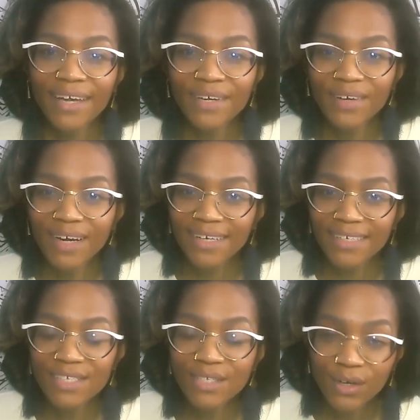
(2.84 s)
Hey
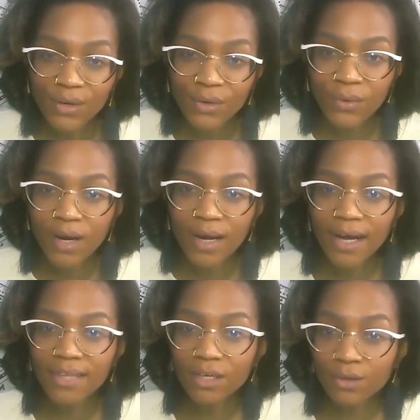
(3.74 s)
guys, so
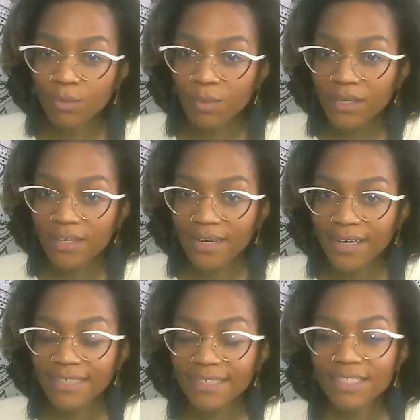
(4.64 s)
I thought it would be a good
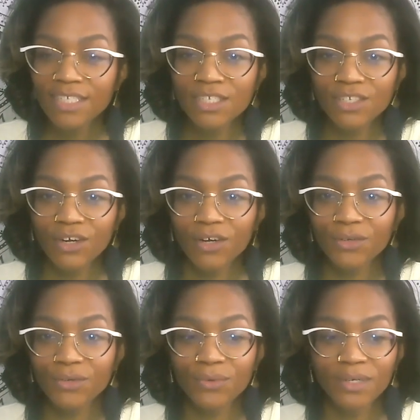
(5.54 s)
idea to
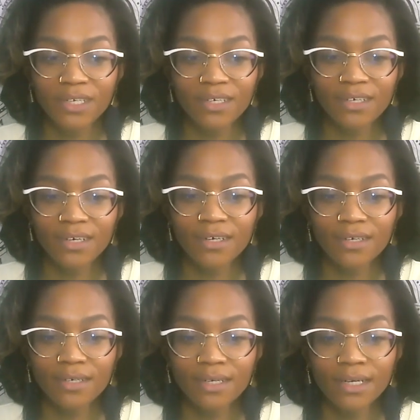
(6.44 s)
start doing,
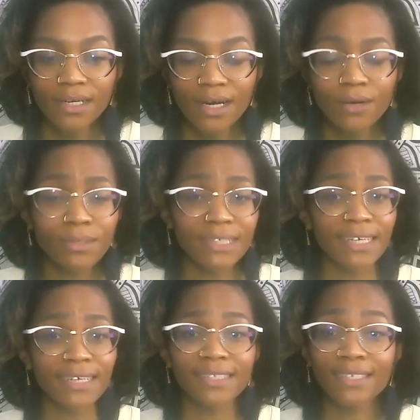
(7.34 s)
I don't want to
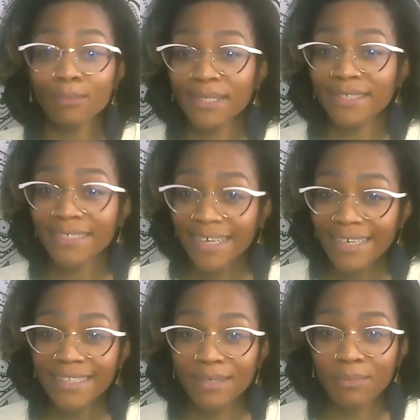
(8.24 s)
say it's going to be a
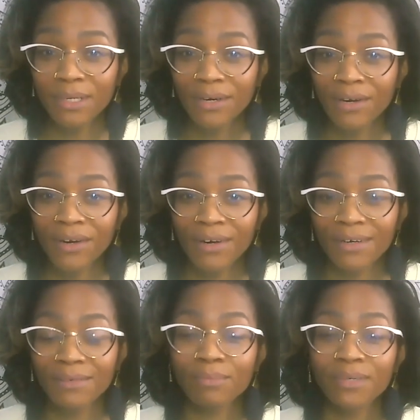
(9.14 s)
daily pick
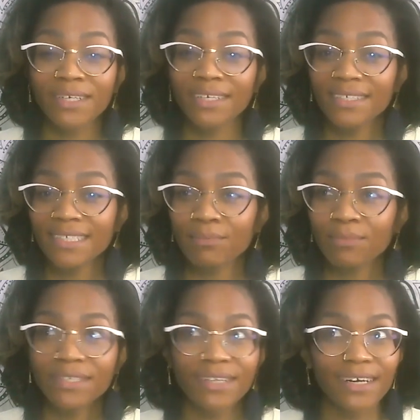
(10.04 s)
card, but
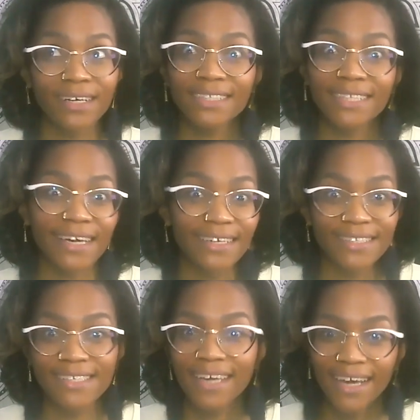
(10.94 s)
something like a
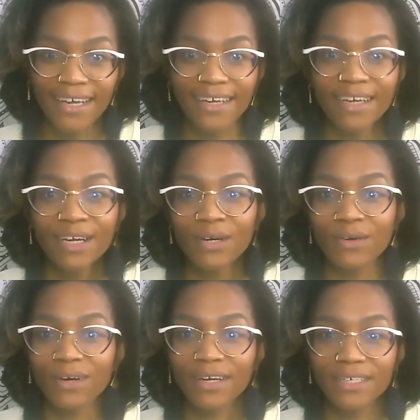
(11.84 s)
day today,
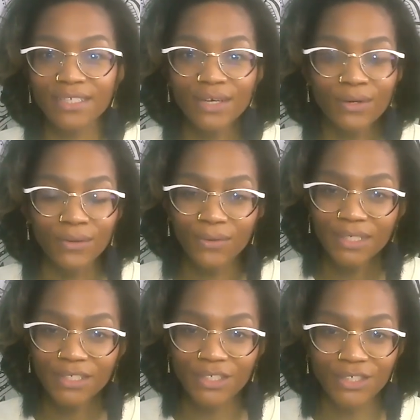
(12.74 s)
right? So,
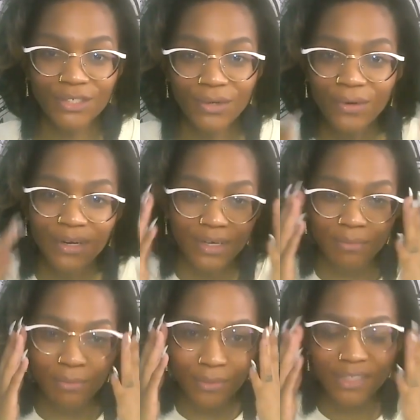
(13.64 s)
and just showing
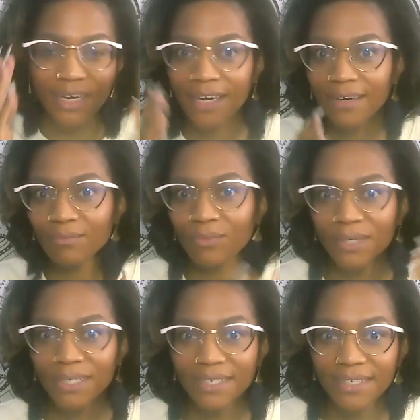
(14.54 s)
up with that
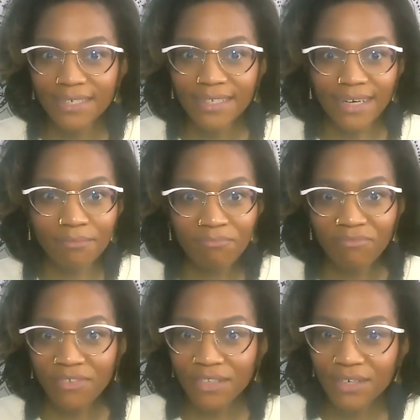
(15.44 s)
when I'm
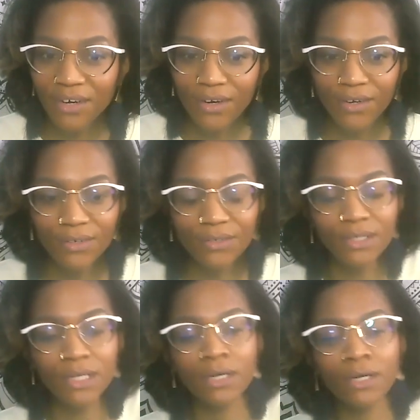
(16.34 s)
feeling
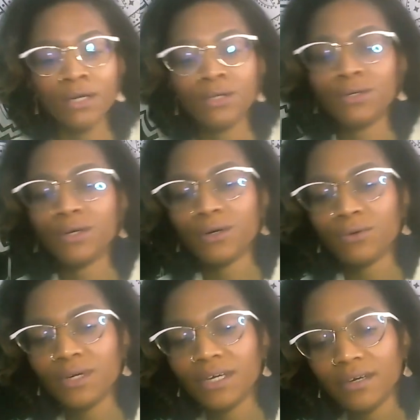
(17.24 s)
called, you know,